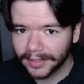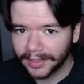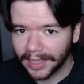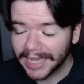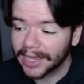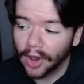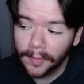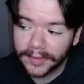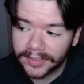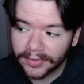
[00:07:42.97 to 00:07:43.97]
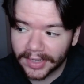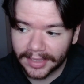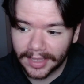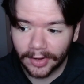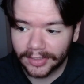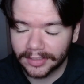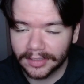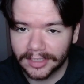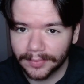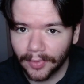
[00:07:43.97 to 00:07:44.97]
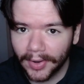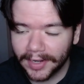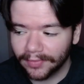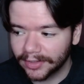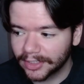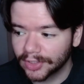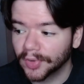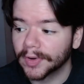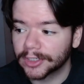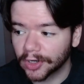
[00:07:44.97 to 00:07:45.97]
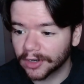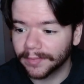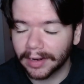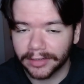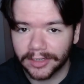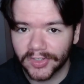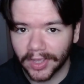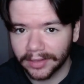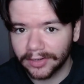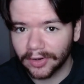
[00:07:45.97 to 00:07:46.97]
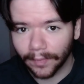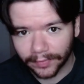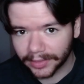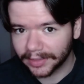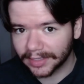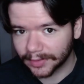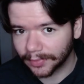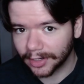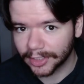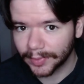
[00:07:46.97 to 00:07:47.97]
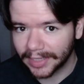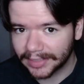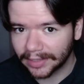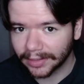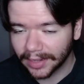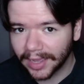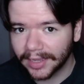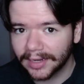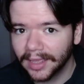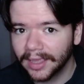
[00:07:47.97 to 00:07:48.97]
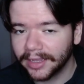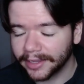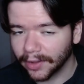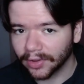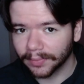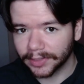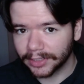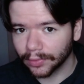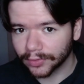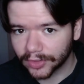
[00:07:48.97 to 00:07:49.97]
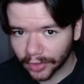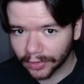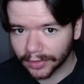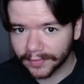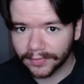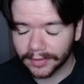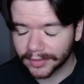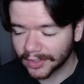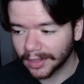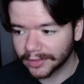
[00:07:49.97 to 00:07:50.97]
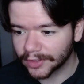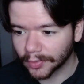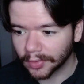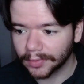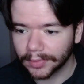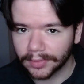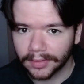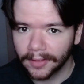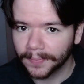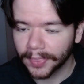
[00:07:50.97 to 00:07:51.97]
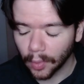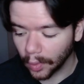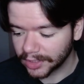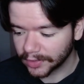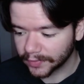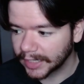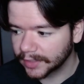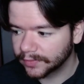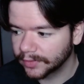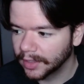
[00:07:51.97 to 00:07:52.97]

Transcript: And I hope we still get that project at some point. If this is the return of Metal Gear Solid, hopefully that's a project we get down the line. You know, complete the whole circle of the Solid story with 1 to 5.